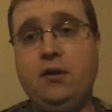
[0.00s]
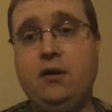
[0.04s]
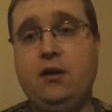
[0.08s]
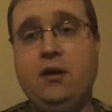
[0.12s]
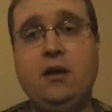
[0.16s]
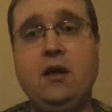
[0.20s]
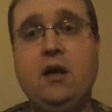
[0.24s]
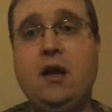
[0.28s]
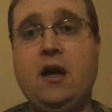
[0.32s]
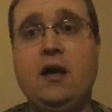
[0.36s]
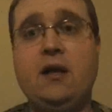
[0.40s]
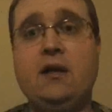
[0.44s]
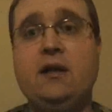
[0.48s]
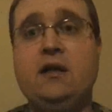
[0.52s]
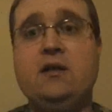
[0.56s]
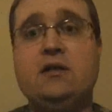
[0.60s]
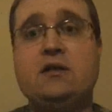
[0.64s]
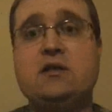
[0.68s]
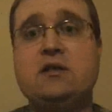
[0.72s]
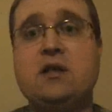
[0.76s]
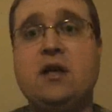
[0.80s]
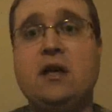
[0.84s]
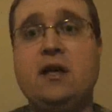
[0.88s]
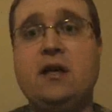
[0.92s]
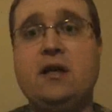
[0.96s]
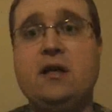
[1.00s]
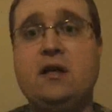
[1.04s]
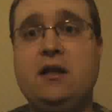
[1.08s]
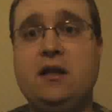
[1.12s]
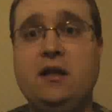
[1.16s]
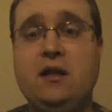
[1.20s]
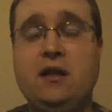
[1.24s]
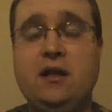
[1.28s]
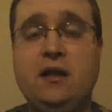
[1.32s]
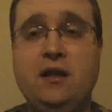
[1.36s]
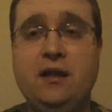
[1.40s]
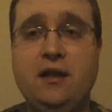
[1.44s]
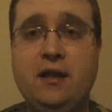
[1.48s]
Yeah, it's like
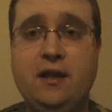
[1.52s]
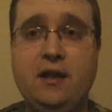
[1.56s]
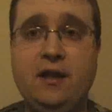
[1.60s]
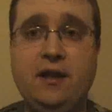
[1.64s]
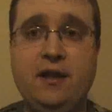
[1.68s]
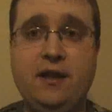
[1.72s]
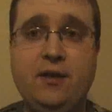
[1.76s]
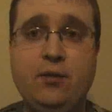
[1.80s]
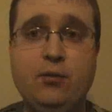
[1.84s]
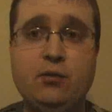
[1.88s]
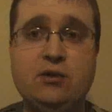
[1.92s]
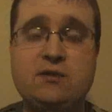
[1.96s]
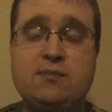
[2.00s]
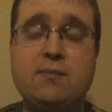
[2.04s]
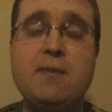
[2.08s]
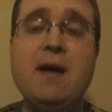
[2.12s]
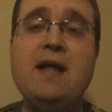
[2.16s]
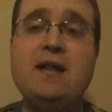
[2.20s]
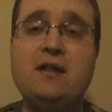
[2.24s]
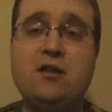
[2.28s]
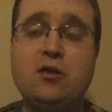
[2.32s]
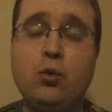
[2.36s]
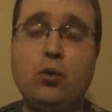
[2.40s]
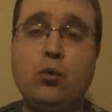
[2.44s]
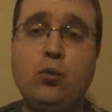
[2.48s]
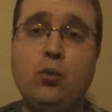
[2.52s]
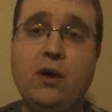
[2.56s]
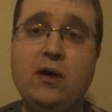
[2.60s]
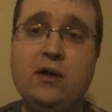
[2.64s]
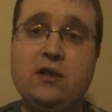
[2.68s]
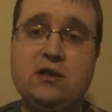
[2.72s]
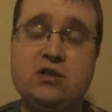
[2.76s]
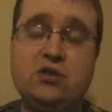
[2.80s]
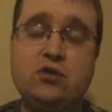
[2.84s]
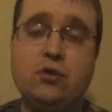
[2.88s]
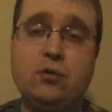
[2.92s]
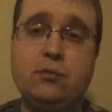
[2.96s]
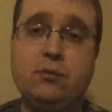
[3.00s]
he was meant to win
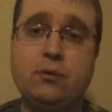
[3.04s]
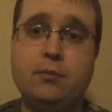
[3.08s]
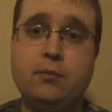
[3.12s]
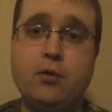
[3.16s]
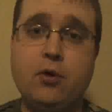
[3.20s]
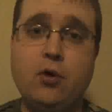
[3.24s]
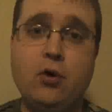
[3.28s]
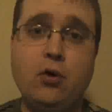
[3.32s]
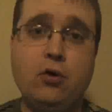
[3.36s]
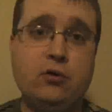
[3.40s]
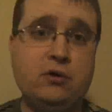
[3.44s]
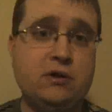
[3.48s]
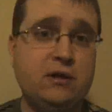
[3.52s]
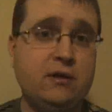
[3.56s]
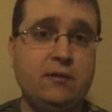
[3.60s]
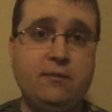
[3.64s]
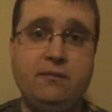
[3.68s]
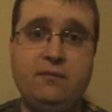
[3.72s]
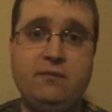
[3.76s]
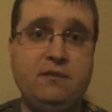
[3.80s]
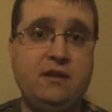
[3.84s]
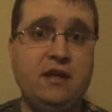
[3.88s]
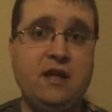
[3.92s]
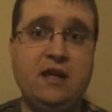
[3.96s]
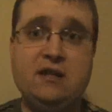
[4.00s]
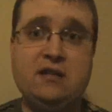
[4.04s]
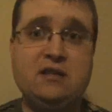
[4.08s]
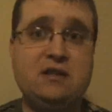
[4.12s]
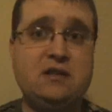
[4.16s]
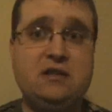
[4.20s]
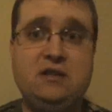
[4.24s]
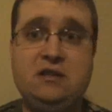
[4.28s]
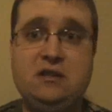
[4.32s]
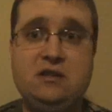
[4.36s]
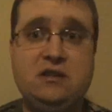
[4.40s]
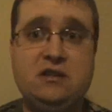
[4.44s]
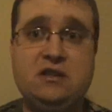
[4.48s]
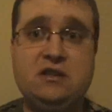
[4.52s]
a Super Bowl, and yet
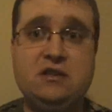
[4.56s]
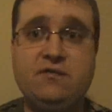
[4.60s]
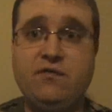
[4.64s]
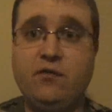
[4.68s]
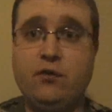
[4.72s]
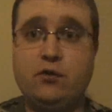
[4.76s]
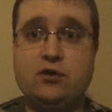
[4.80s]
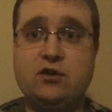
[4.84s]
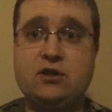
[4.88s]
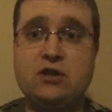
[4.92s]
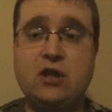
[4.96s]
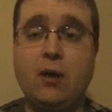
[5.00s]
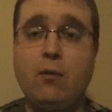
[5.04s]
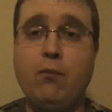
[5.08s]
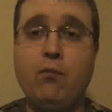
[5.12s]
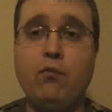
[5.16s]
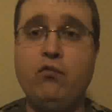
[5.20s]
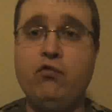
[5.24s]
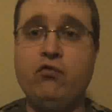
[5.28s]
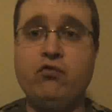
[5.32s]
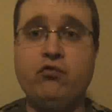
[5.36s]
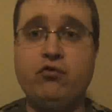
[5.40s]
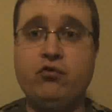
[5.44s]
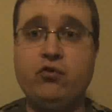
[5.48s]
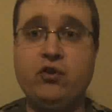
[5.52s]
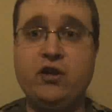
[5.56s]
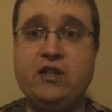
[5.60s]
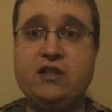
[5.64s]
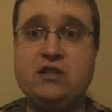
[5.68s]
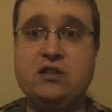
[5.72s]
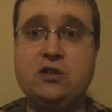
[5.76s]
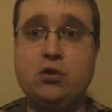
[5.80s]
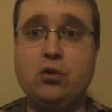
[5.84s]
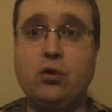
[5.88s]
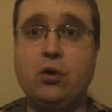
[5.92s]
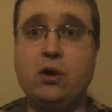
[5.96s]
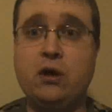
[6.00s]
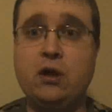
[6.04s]
for some
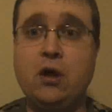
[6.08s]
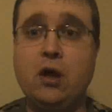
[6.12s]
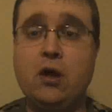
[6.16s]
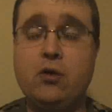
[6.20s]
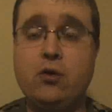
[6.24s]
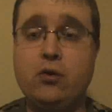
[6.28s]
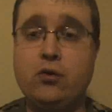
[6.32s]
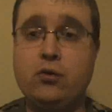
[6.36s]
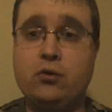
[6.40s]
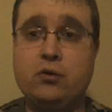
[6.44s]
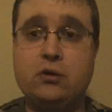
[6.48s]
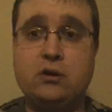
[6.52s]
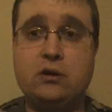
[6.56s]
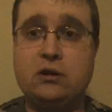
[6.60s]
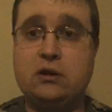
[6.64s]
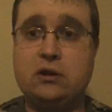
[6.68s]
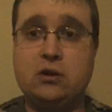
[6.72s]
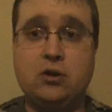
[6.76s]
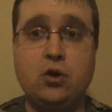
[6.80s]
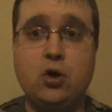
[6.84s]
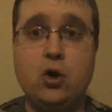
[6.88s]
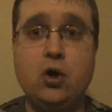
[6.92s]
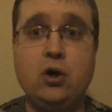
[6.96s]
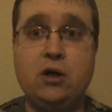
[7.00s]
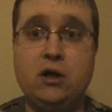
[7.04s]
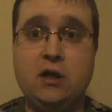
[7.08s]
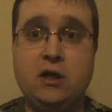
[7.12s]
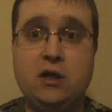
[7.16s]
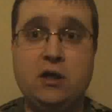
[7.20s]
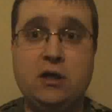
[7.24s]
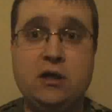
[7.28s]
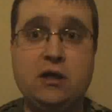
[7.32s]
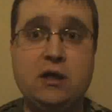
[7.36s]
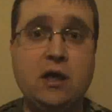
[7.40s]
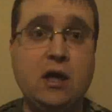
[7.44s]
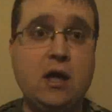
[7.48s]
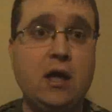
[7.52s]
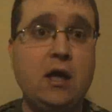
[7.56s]
reason or another,
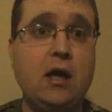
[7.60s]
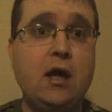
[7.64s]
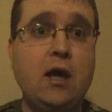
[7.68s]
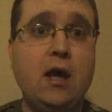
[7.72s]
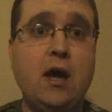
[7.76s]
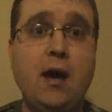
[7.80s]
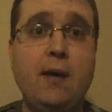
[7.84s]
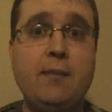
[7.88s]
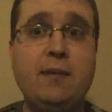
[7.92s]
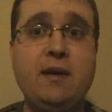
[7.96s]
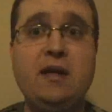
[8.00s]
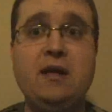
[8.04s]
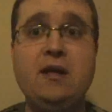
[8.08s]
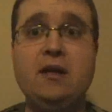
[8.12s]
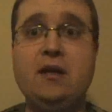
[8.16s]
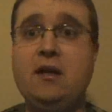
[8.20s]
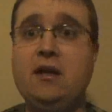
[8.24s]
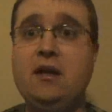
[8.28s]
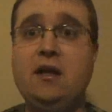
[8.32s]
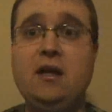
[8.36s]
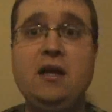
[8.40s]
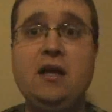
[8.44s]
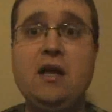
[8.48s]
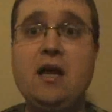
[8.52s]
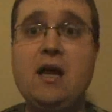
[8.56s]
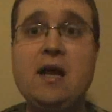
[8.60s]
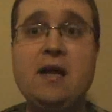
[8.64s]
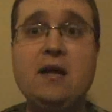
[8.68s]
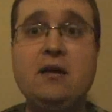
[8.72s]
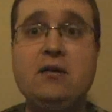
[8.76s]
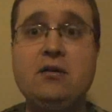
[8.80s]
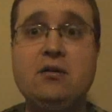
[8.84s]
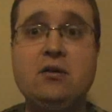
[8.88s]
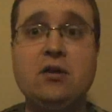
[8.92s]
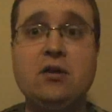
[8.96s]
couldn't. I mean, he and